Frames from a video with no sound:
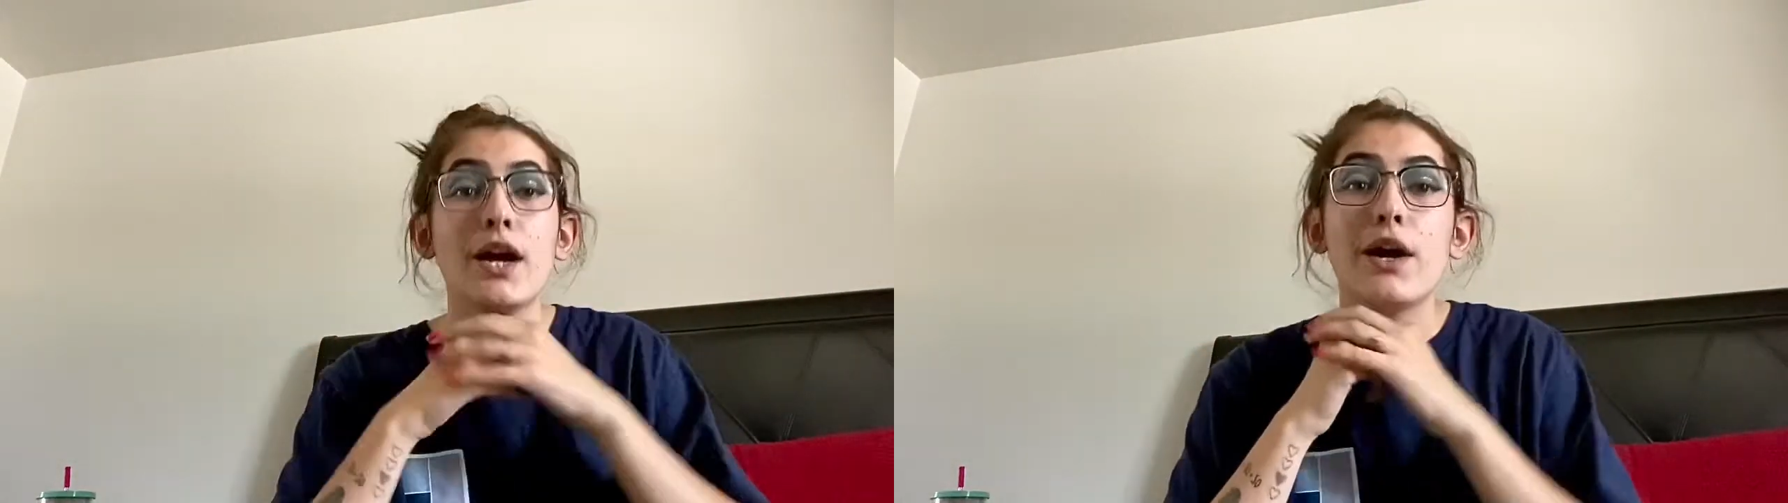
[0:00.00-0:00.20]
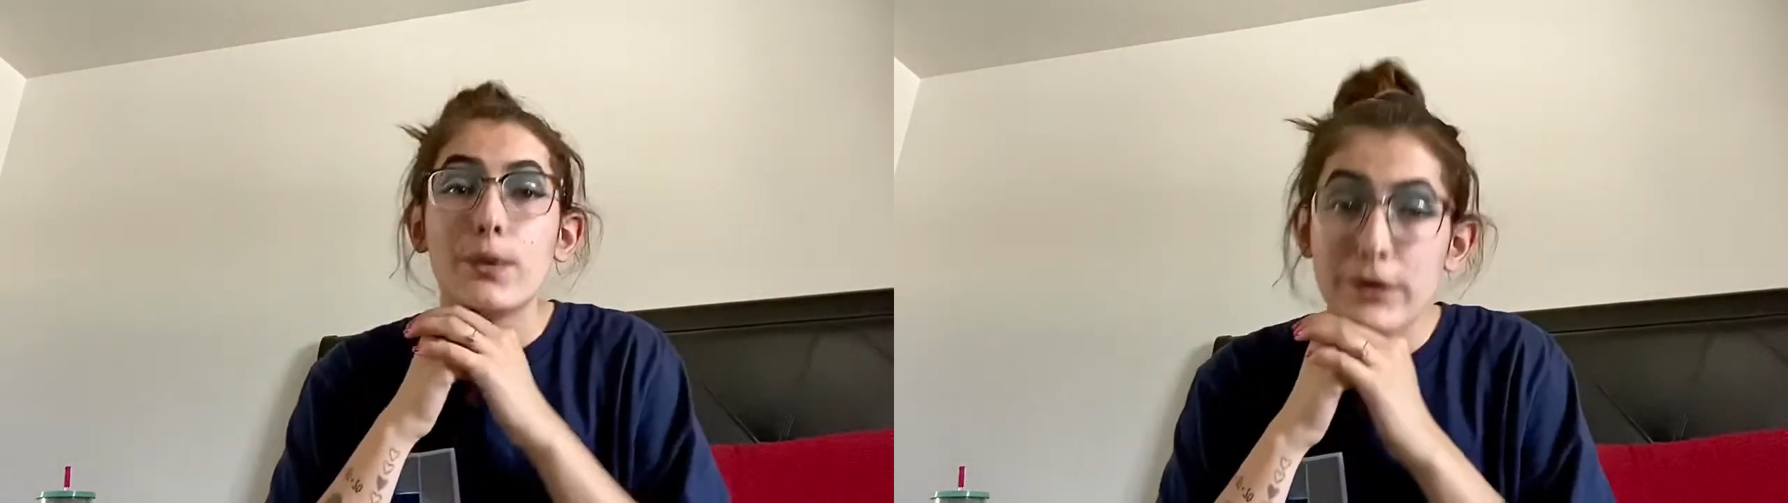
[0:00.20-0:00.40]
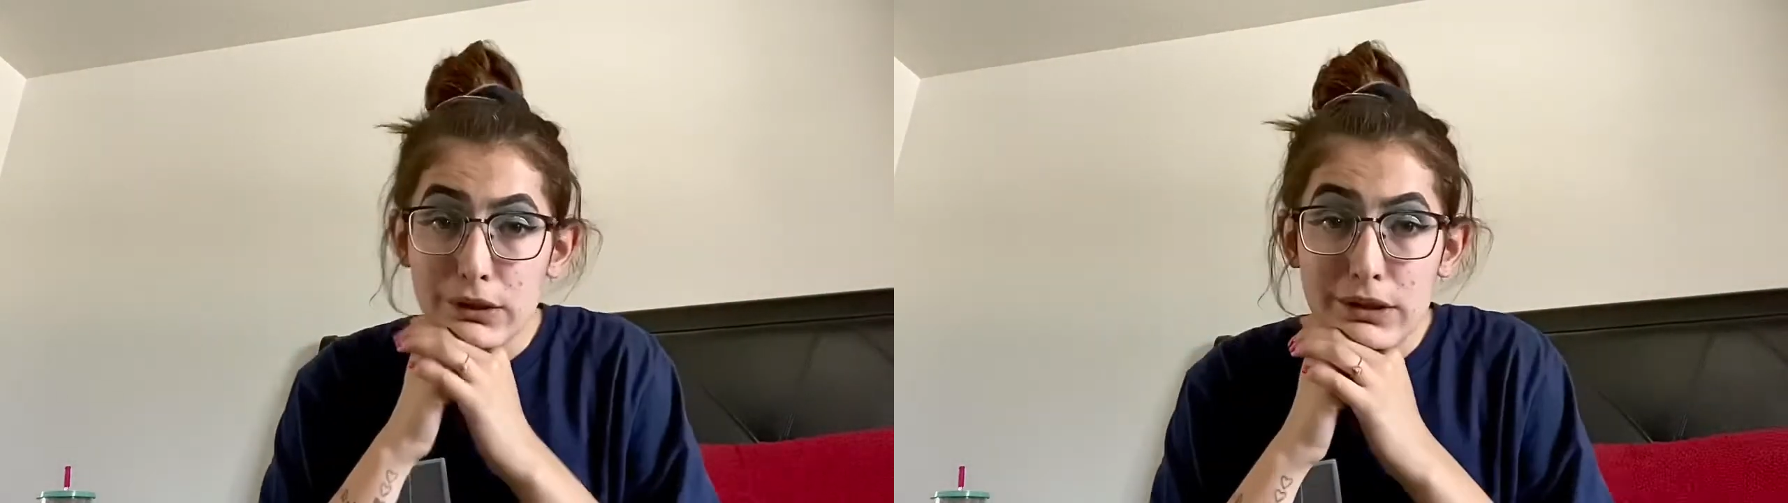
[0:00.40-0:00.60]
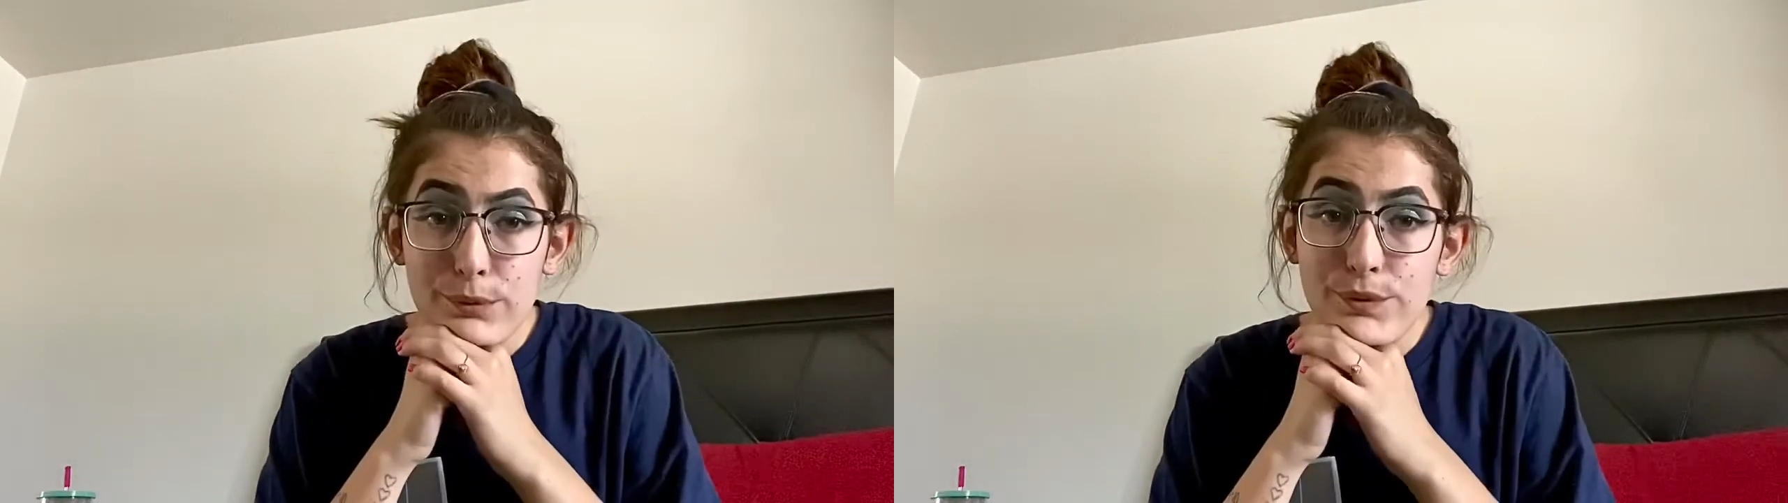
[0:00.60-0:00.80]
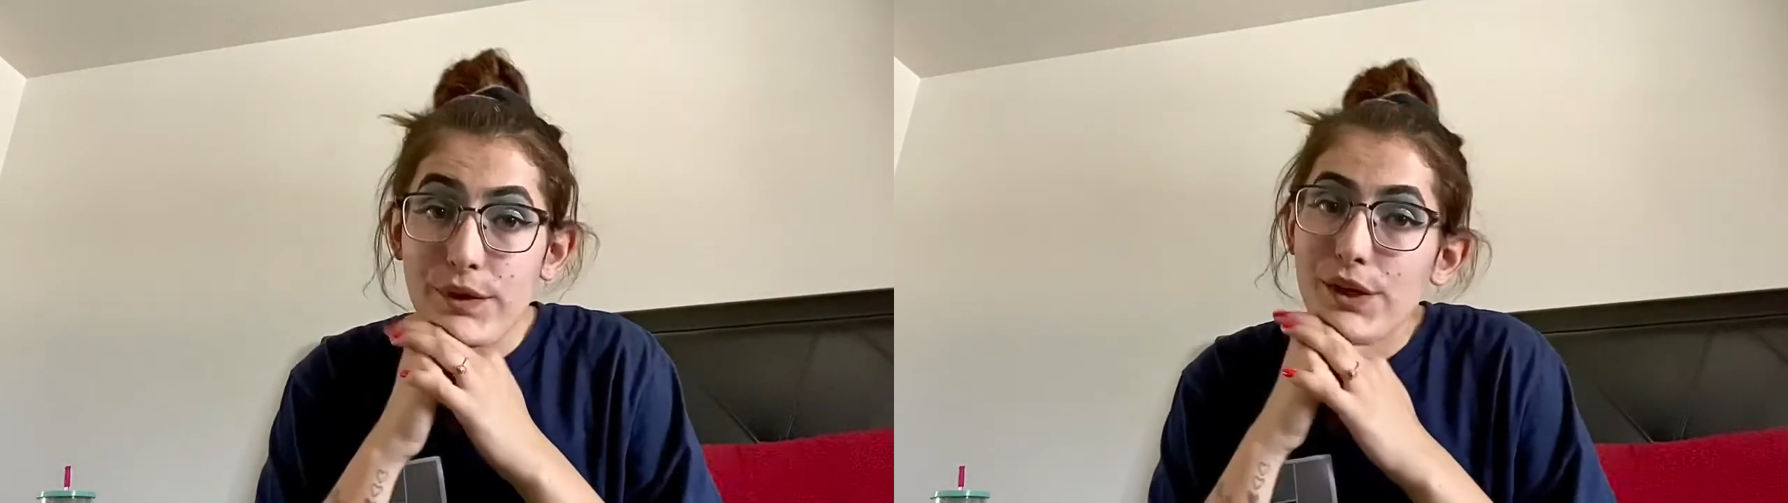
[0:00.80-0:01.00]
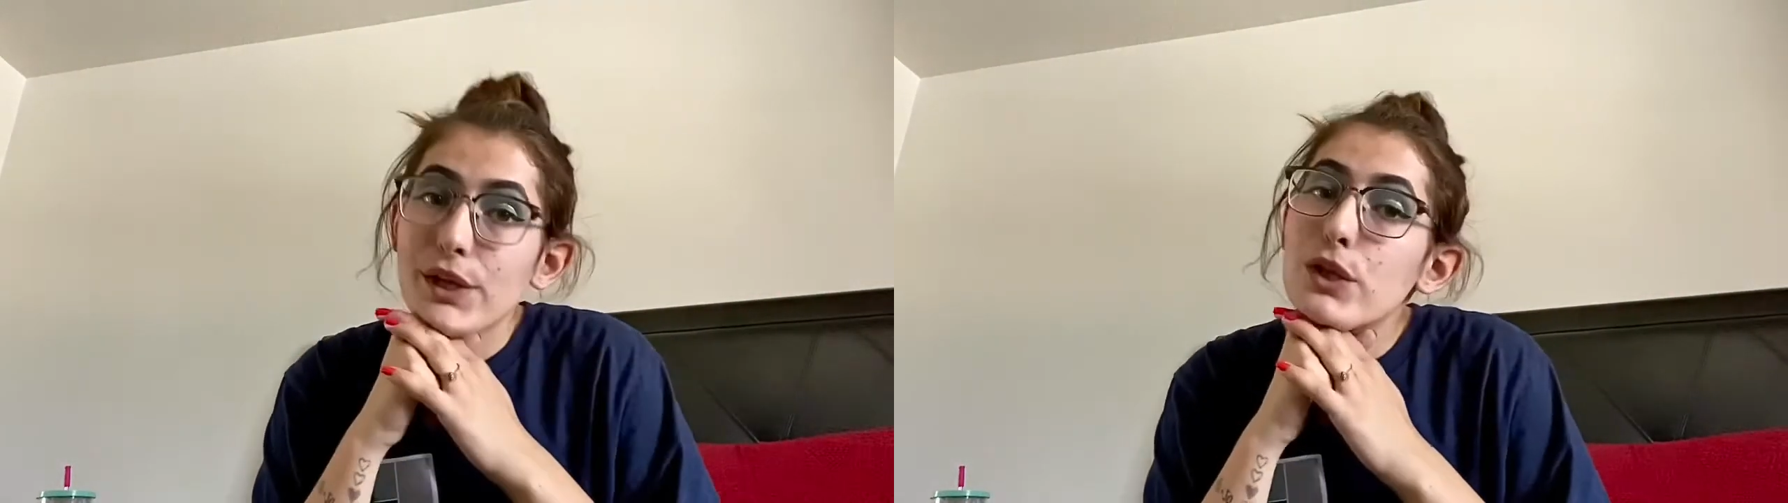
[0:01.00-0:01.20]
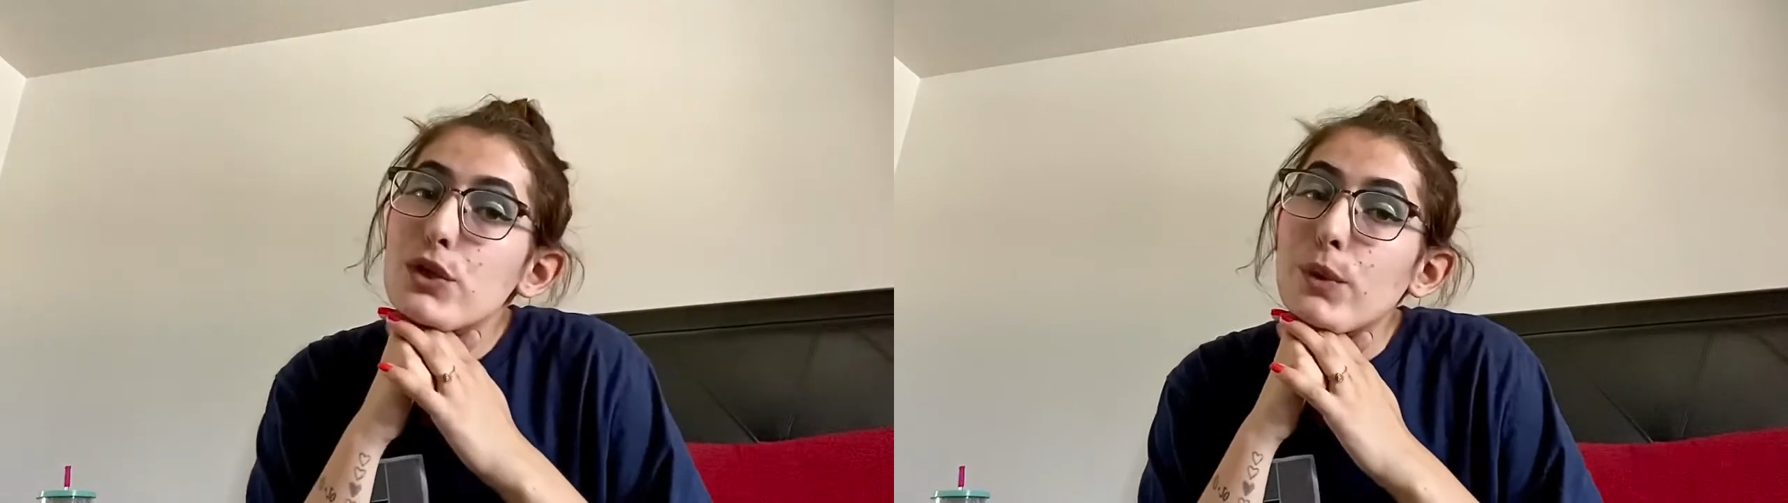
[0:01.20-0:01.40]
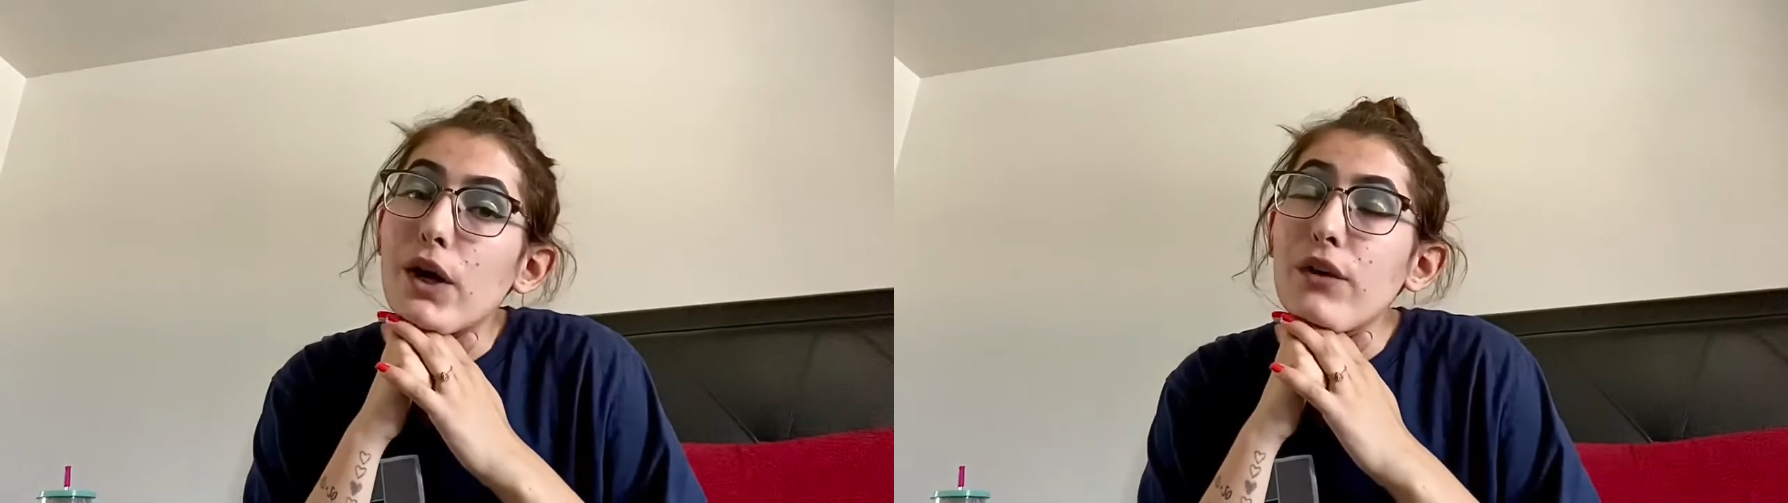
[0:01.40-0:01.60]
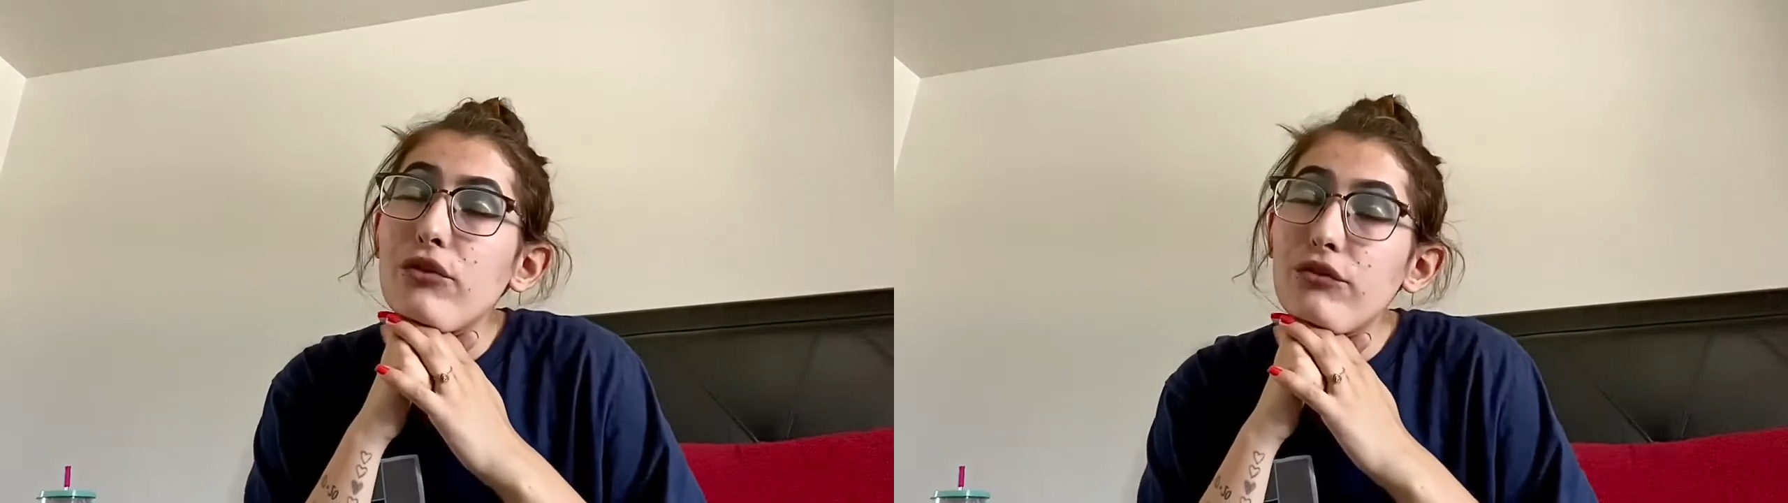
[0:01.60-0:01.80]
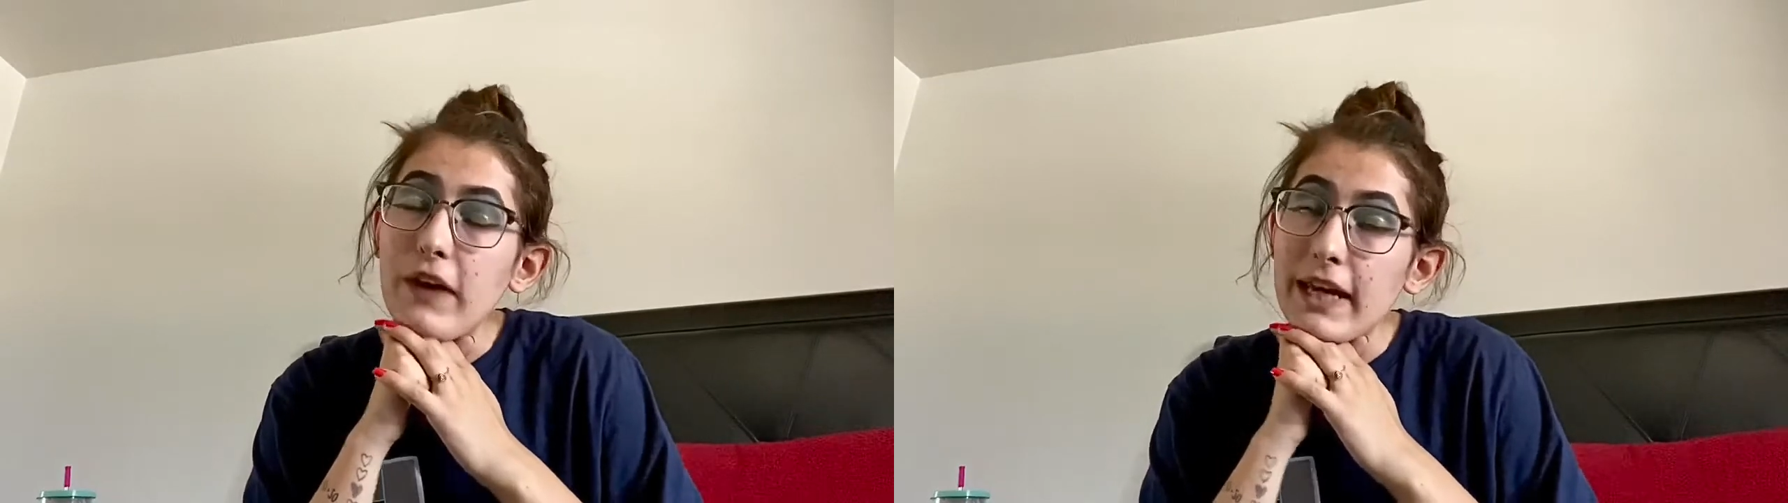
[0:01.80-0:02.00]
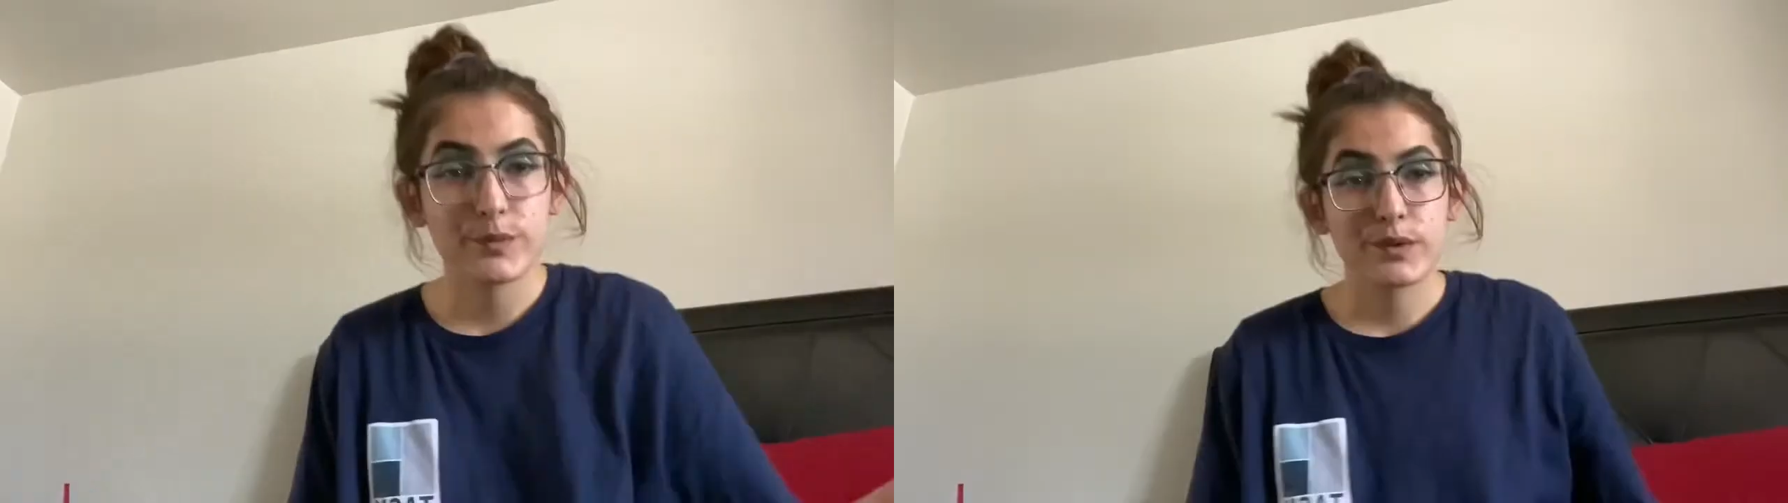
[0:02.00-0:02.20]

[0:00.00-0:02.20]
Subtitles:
we are gonna move on to our face.